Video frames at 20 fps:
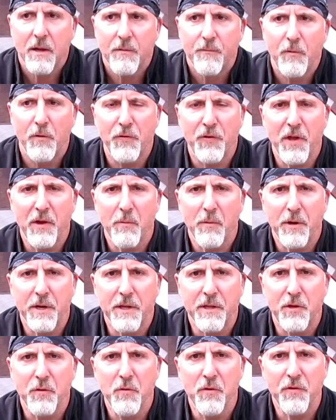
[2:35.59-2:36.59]
First thing we're
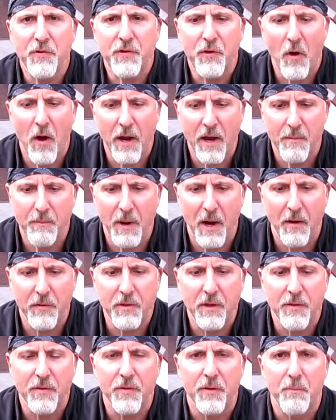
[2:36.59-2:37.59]
going to do is talk about
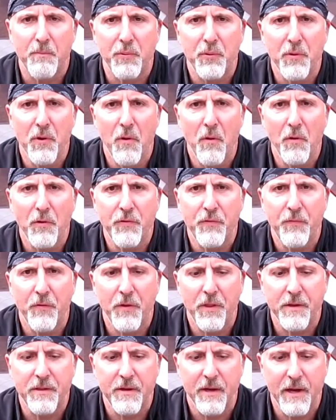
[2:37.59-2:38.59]
the pros for
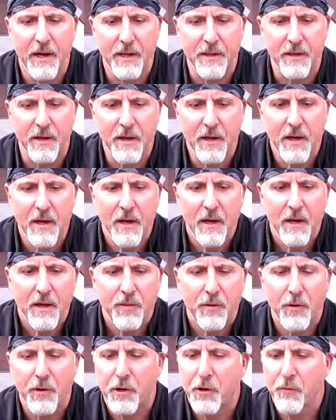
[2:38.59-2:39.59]
the tent.
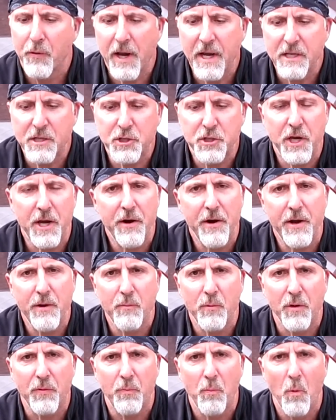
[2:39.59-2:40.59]
They're great
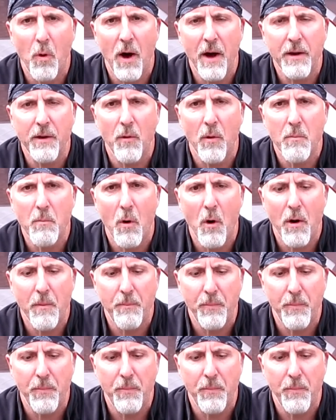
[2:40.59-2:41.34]
sharing with 1 or more